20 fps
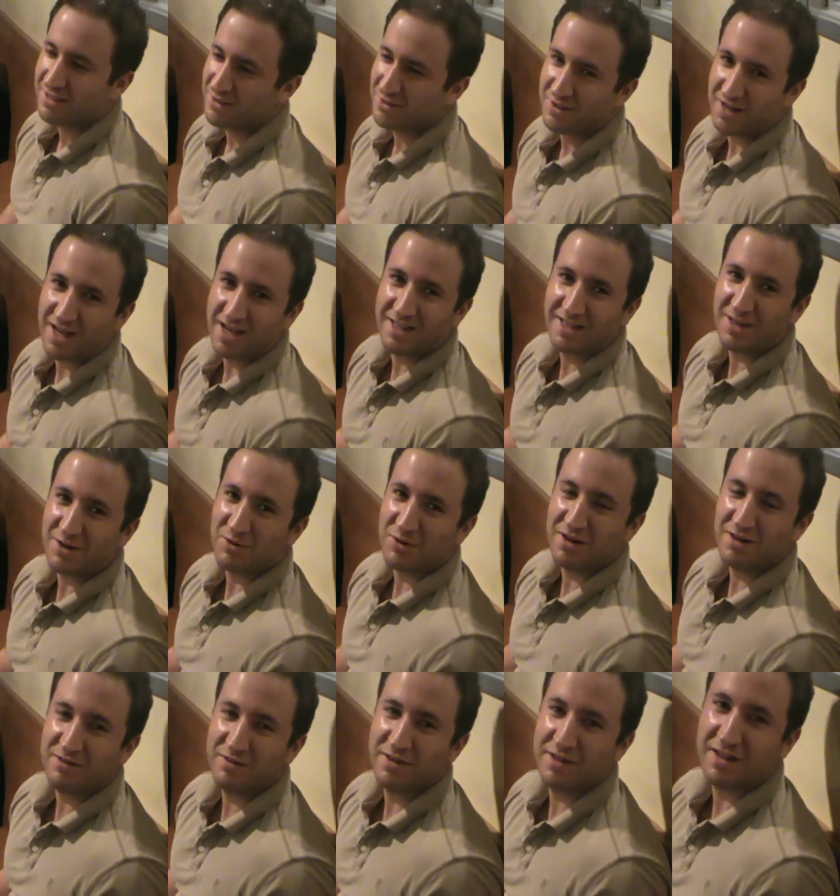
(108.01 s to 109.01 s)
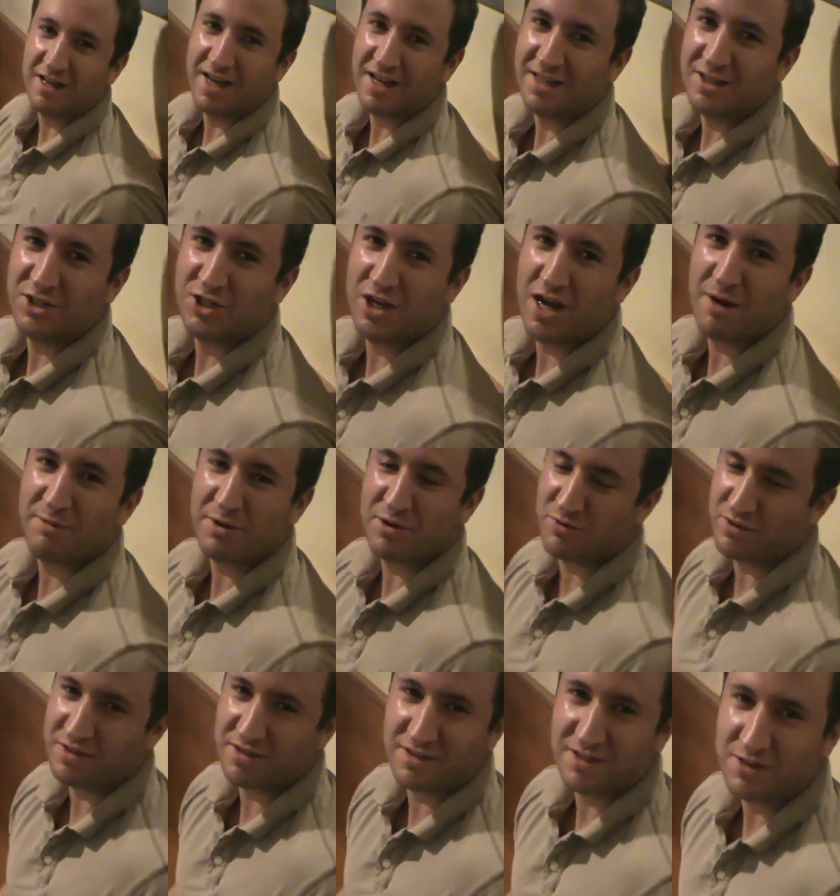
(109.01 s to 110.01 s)
Dude, I had to get rid of it. I had to chop it.
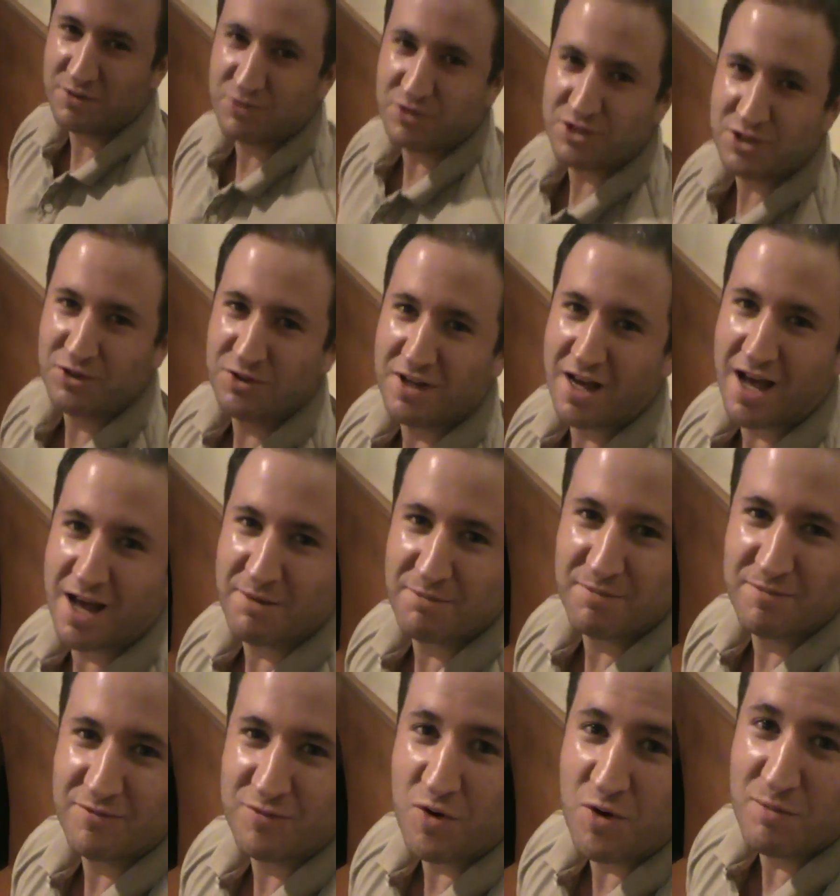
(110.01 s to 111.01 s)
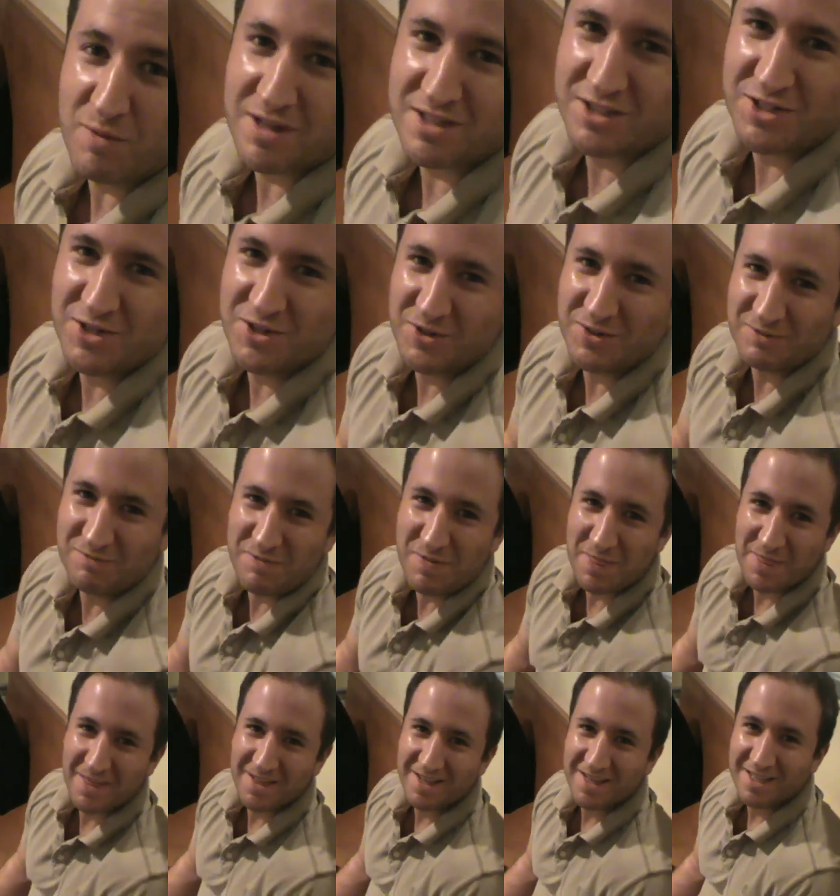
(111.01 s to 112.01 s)
It was due time. Four months due.
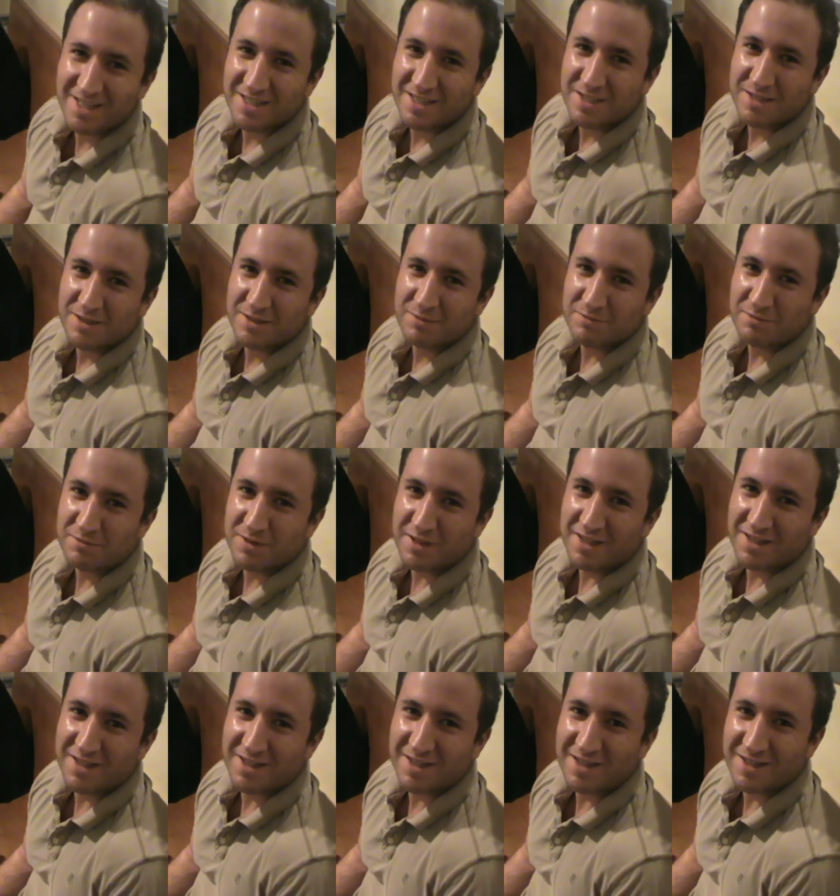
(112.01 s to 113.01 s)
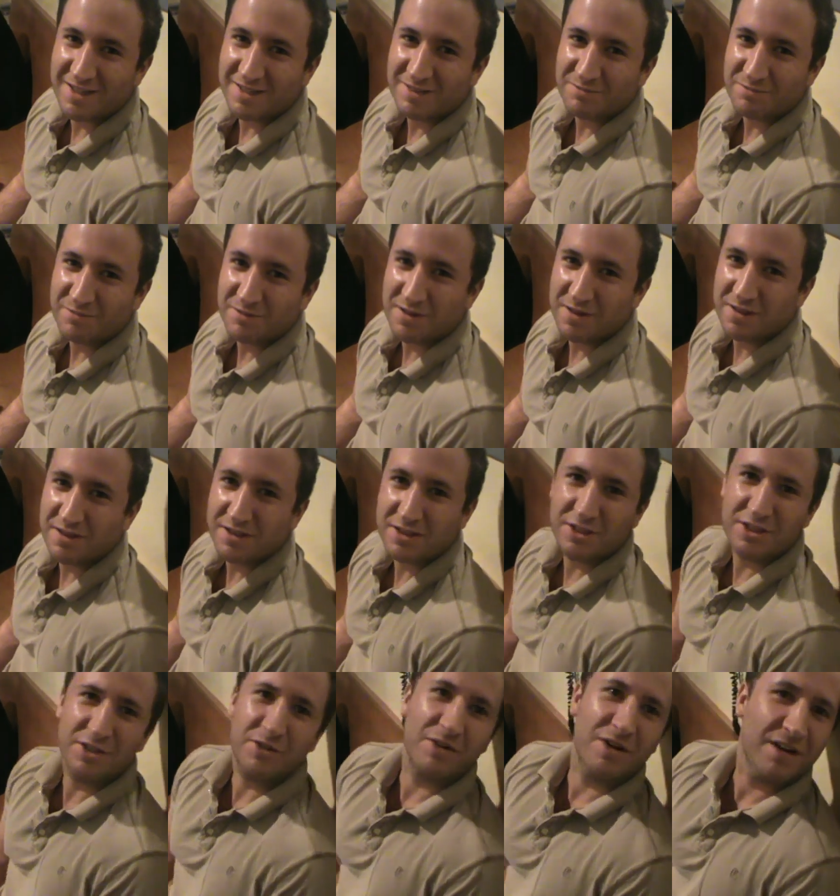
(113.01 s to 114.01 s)
Oh man. But
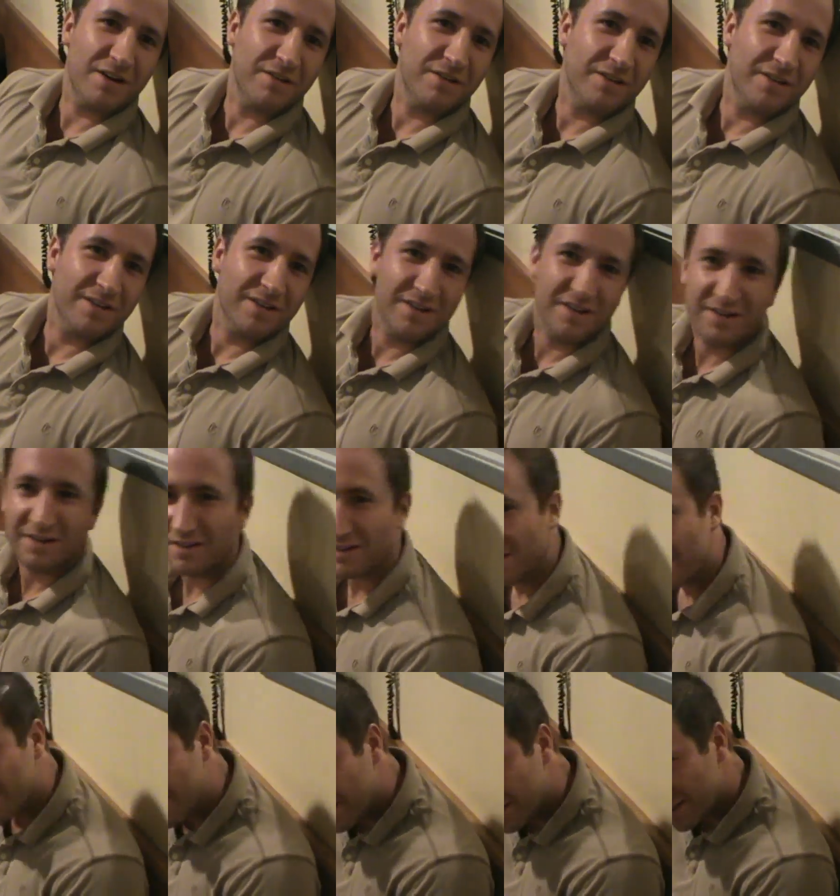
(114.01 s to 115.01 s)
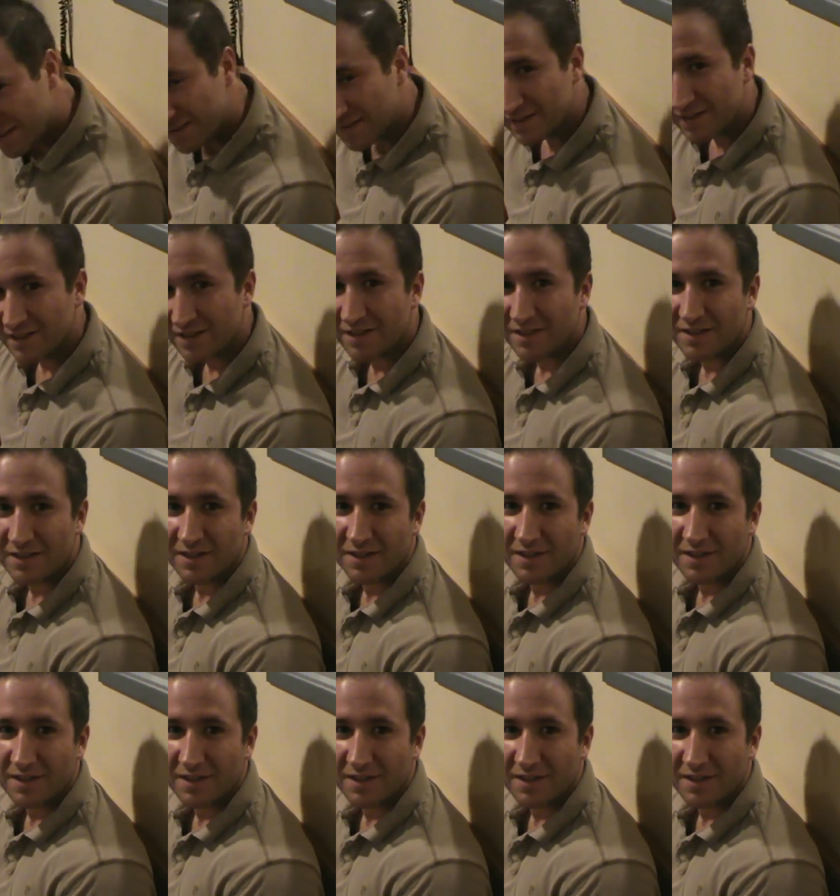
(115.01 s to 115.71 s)
tell everyone what your name is.